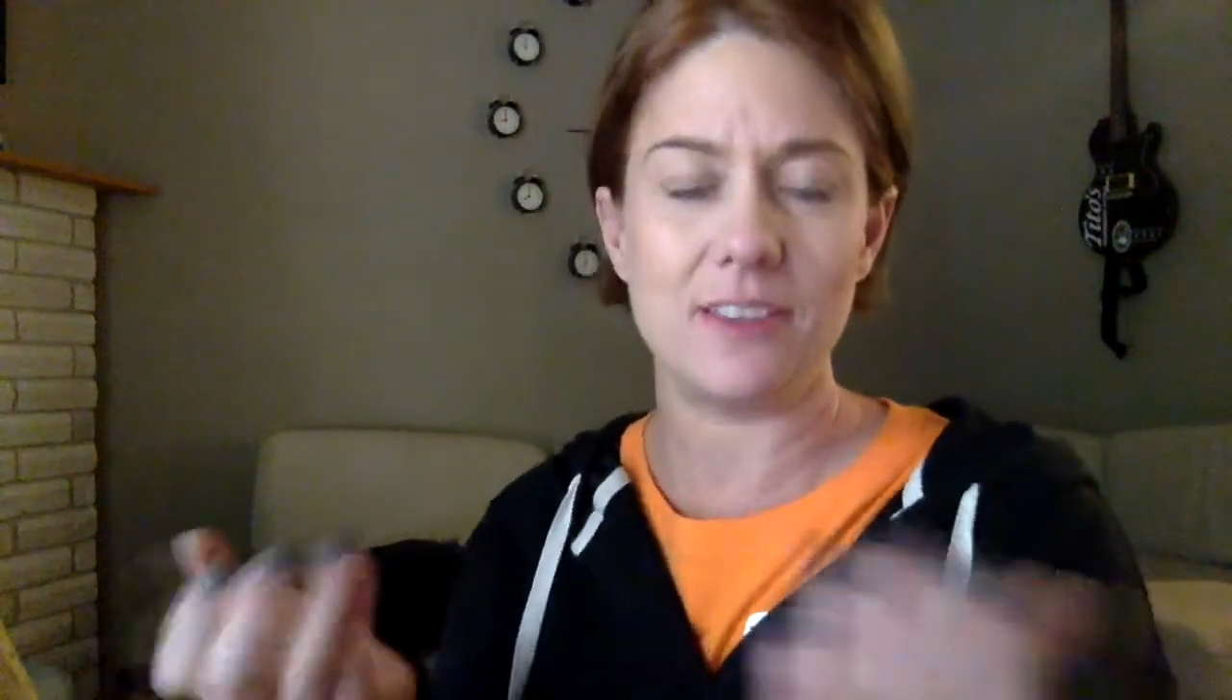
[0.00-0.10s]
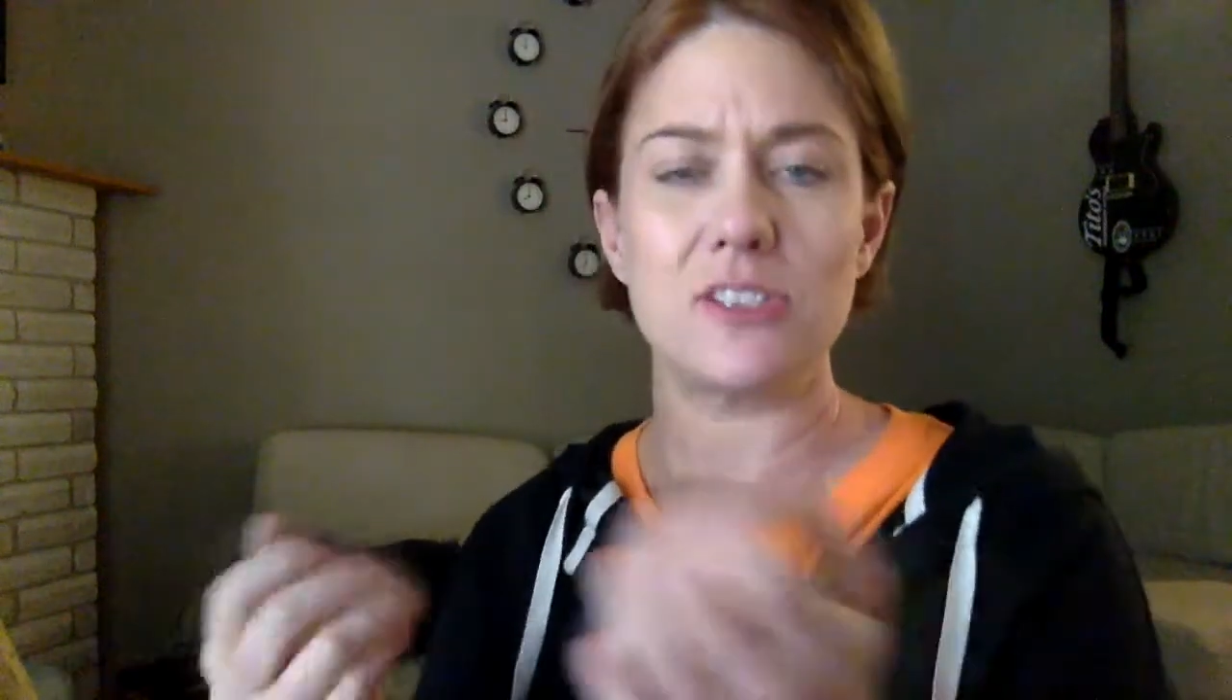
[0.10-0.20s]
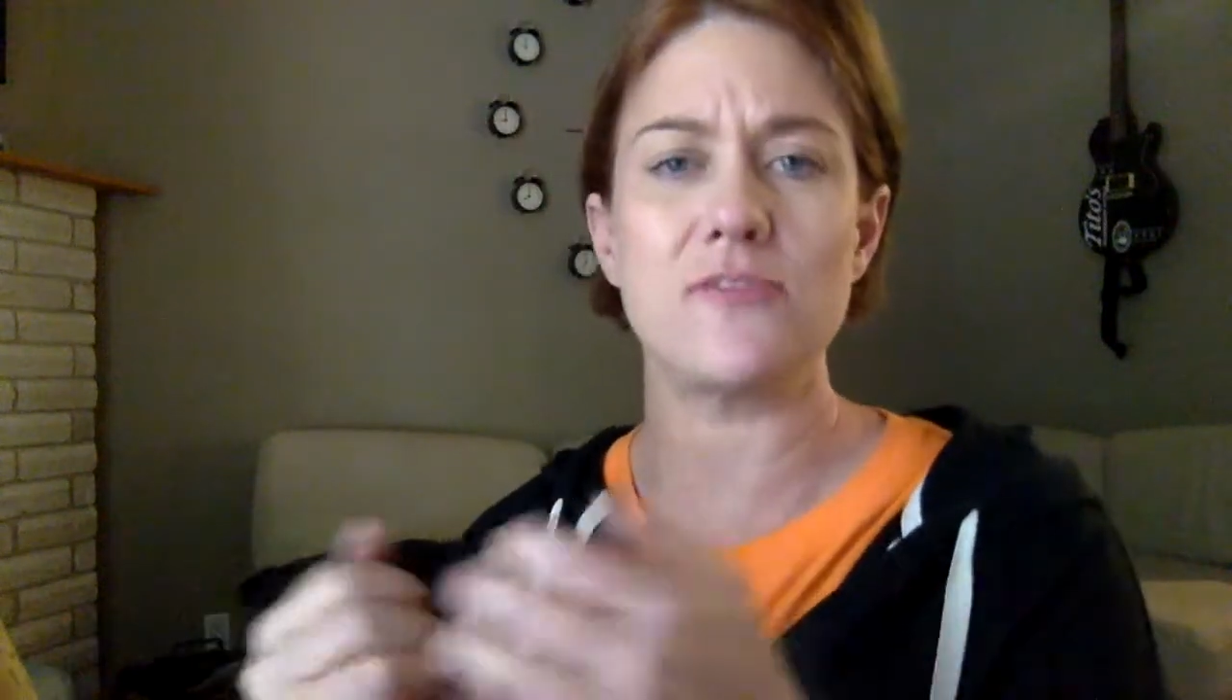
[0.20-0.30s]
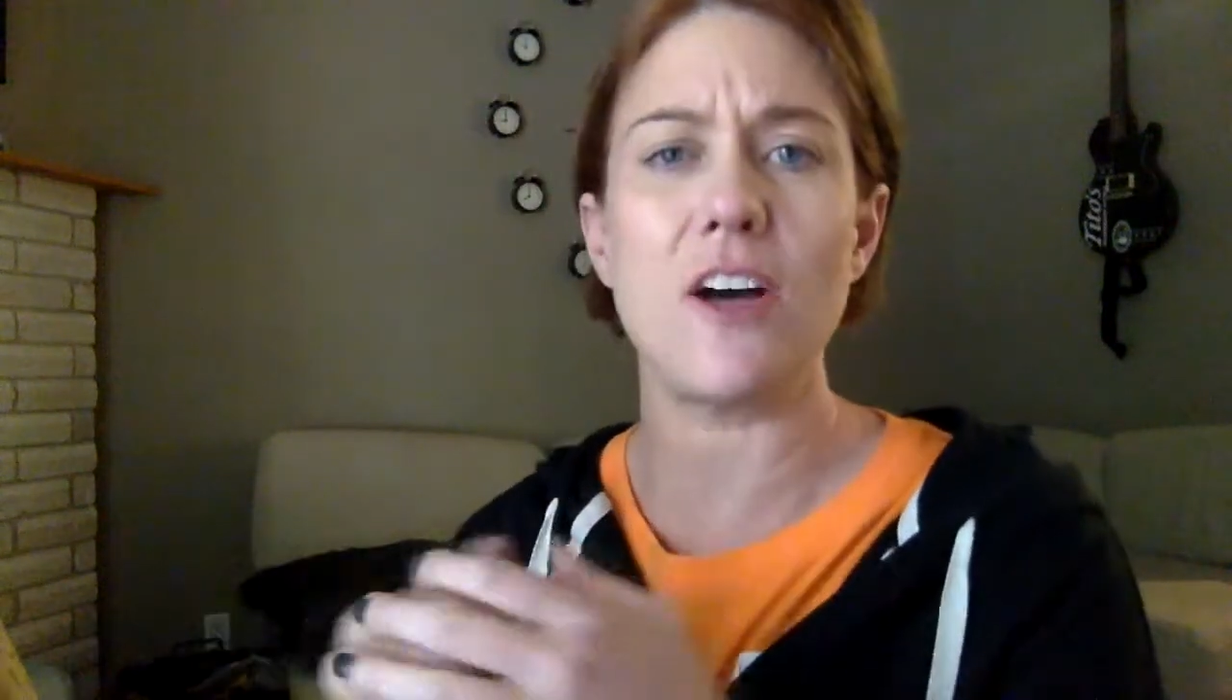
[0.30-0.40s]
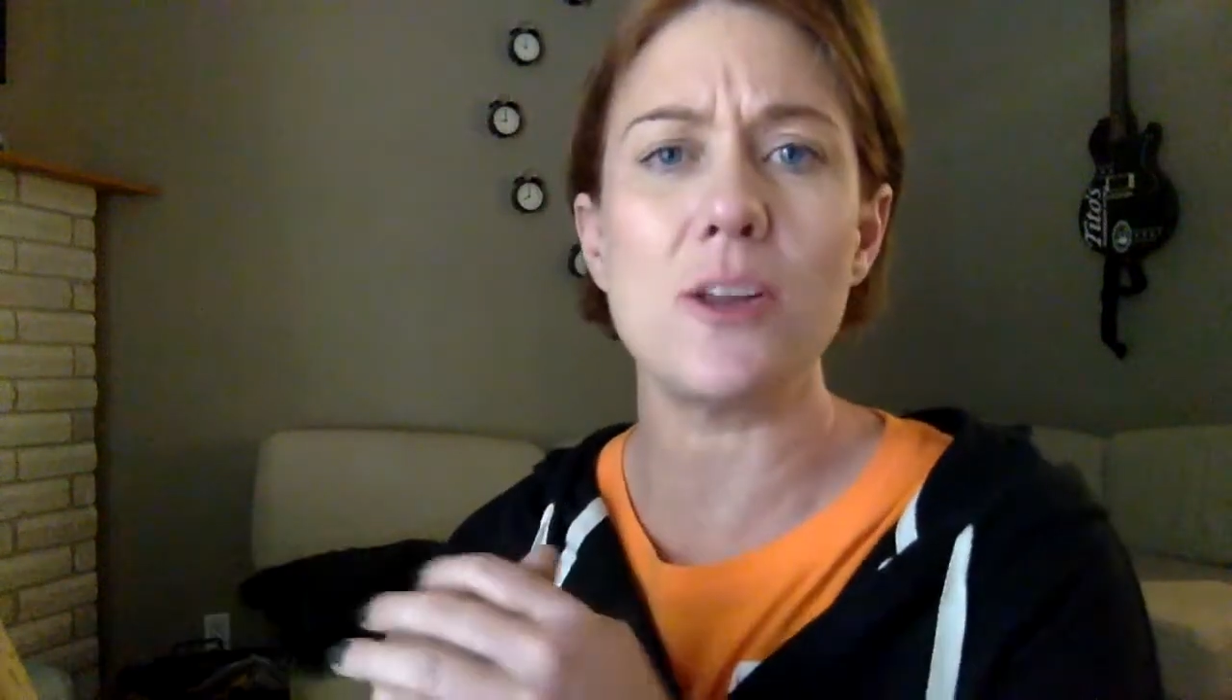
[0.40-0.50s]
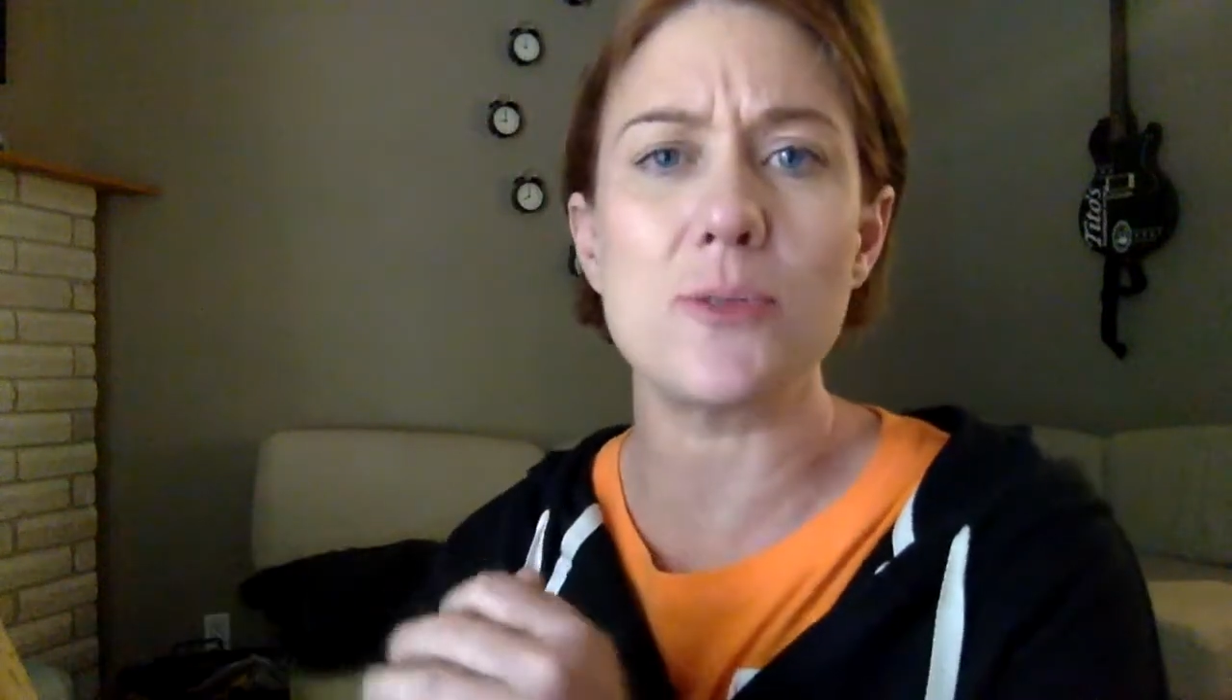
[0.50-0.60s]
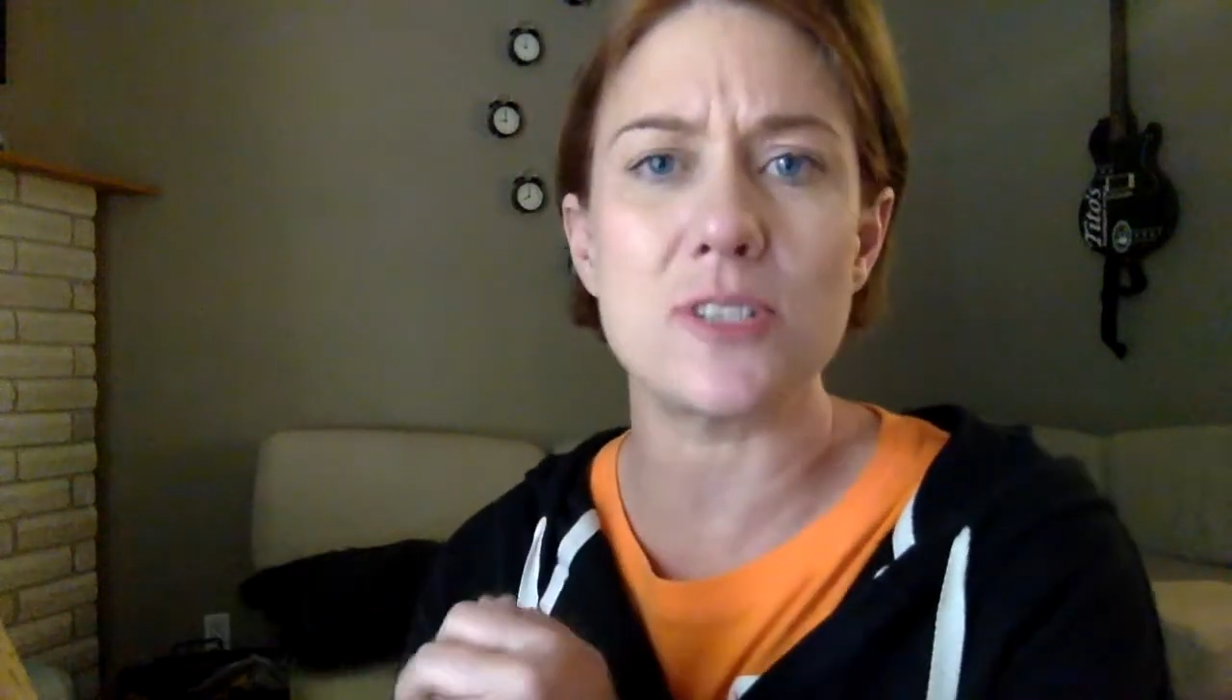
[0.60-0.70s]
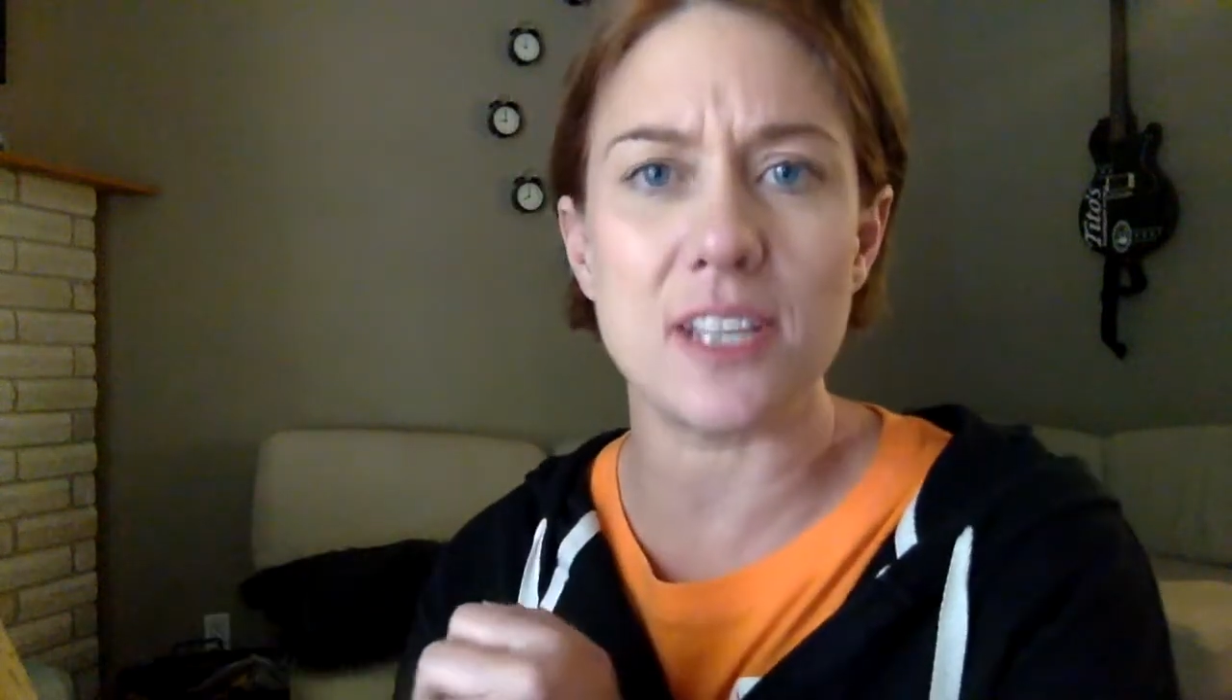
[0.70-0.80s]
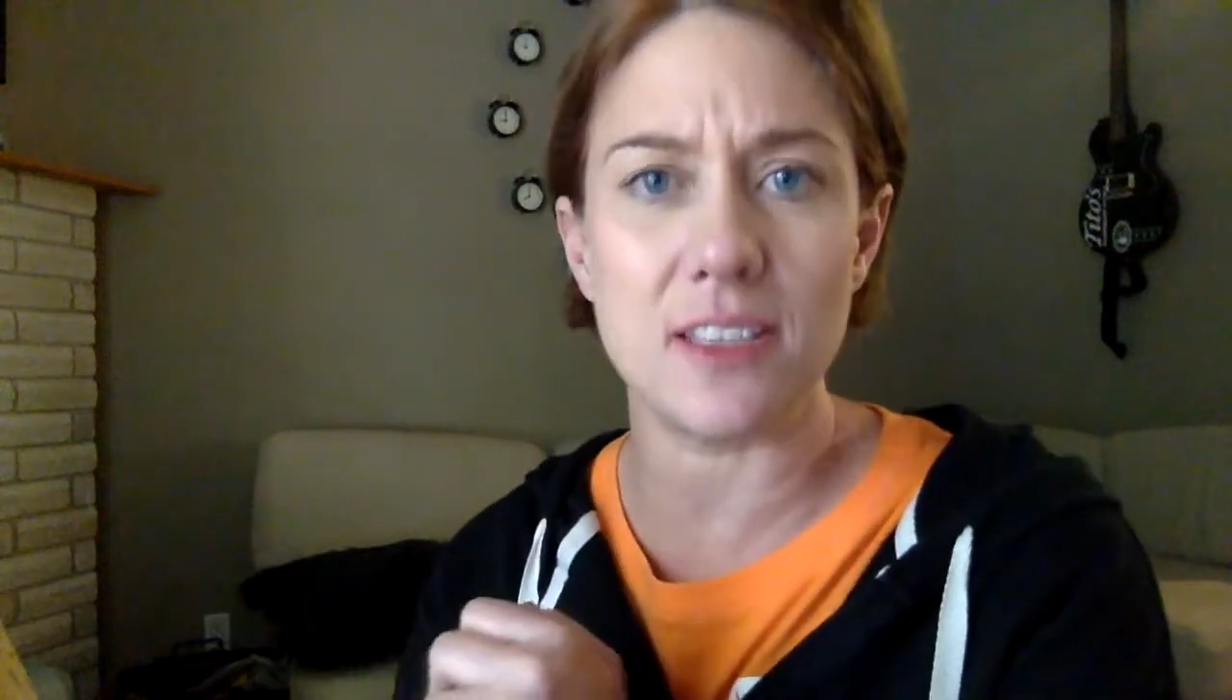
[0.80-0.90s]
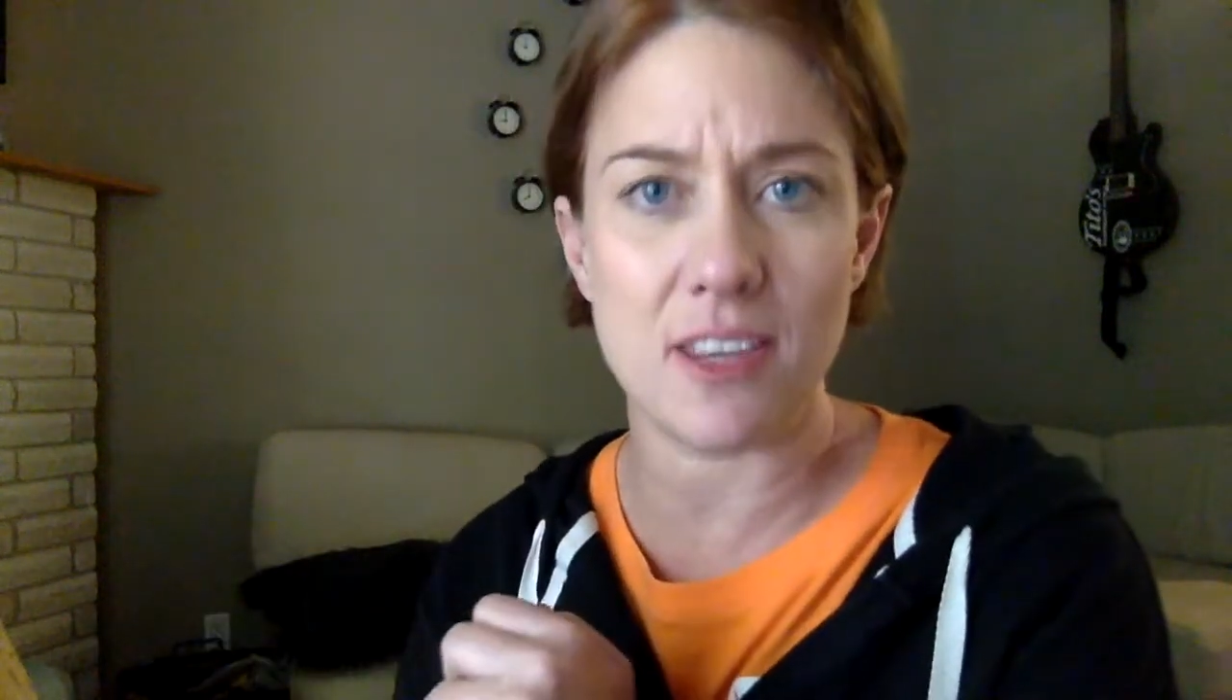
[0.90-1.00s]
Those
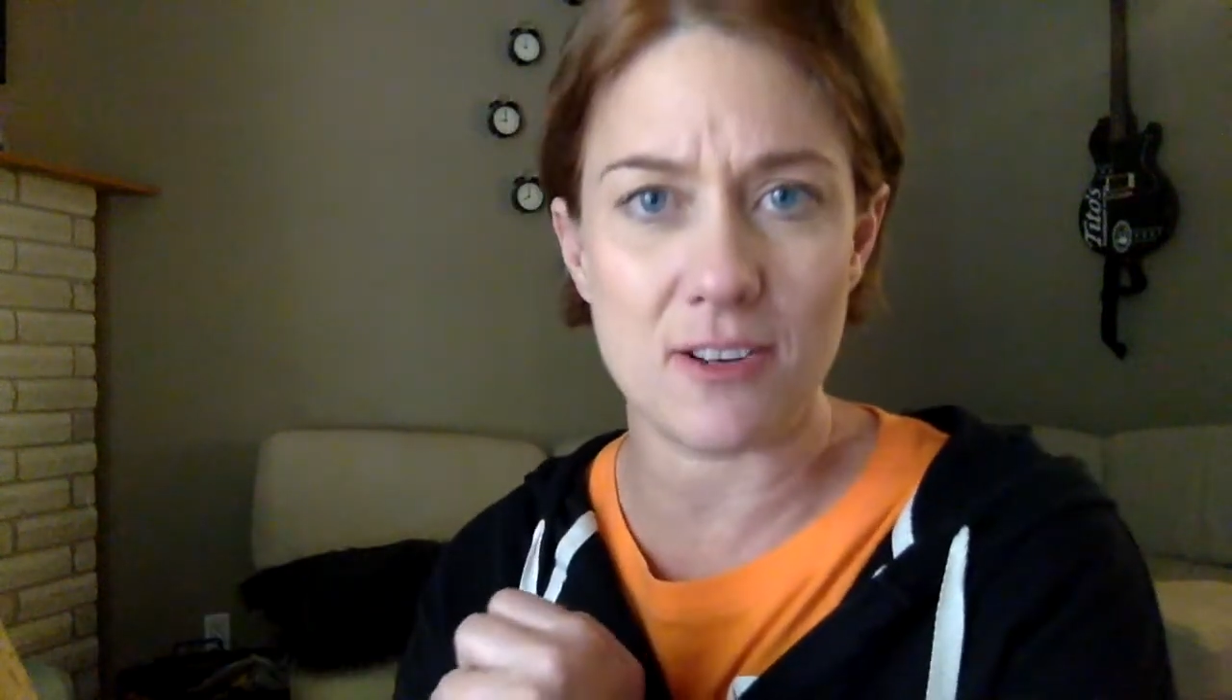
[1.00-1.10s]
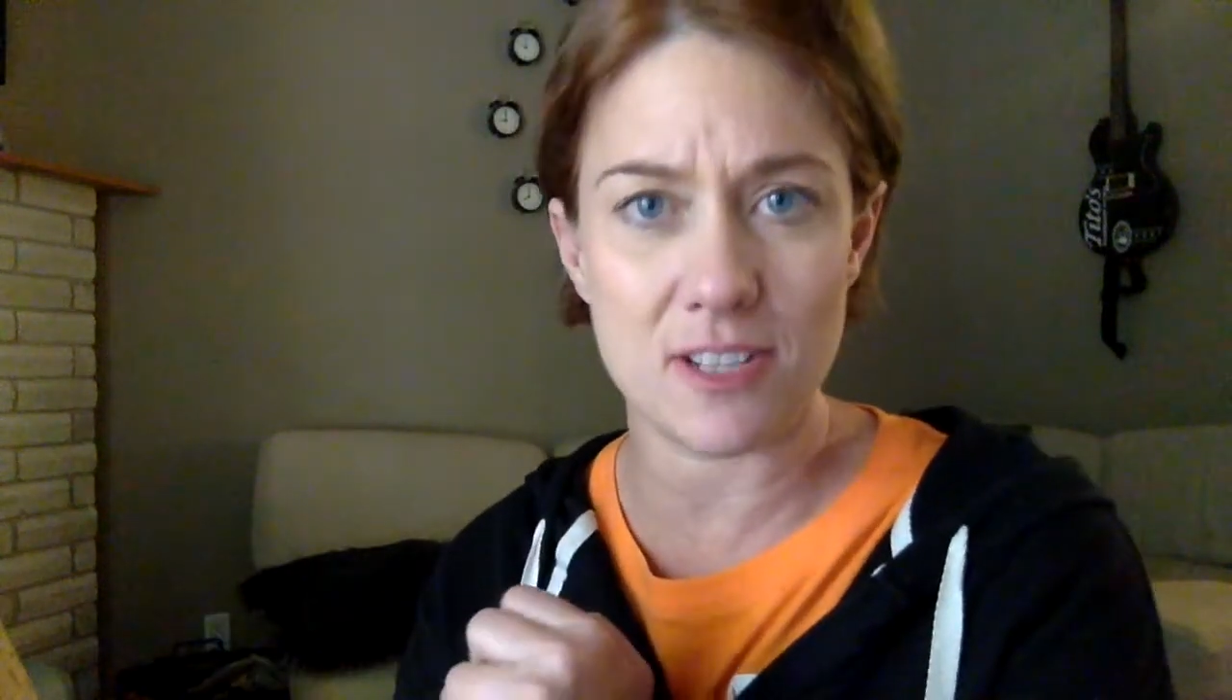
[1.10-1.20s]
followers get there